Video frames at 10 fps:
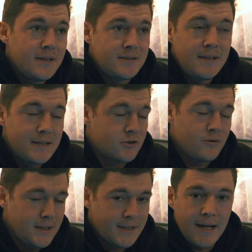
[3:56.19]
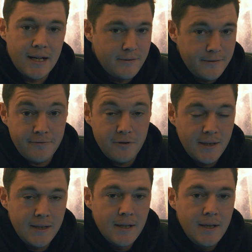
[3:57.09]
It's literally calorie
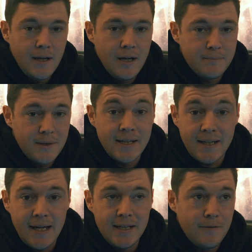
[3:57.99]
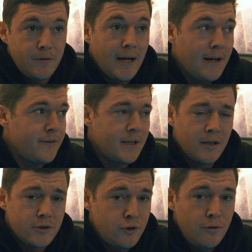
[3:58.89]
free, and again, if you're having
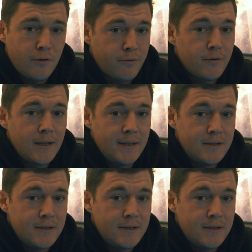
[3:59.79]
like 2 to 3 of